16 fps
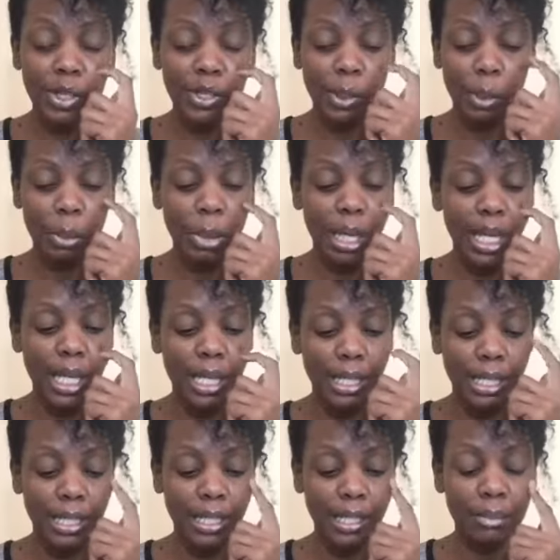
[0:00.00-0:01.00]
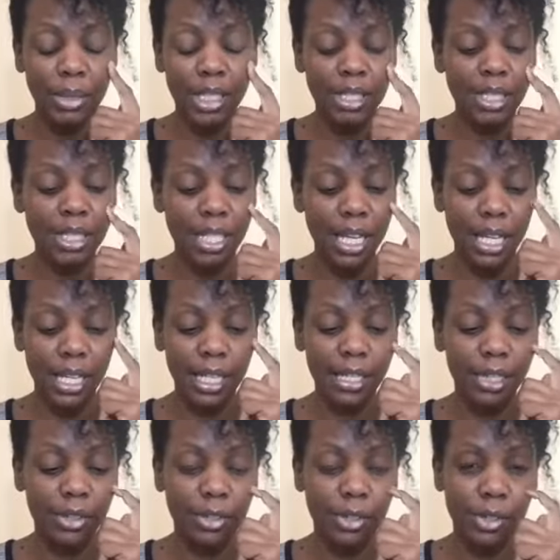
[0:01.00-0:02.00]
don't know me, let me just
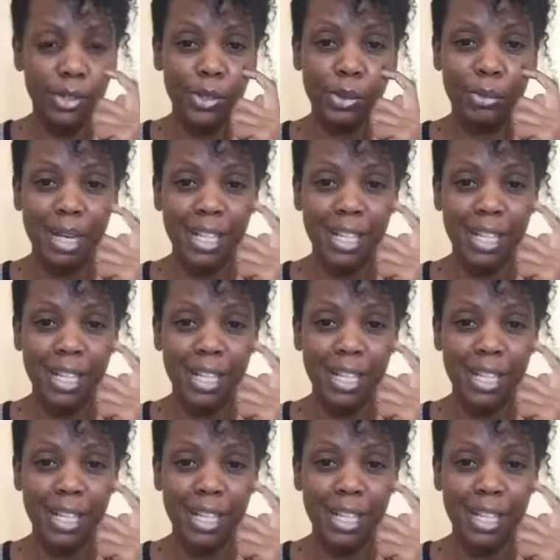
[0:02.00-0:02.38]
again introduce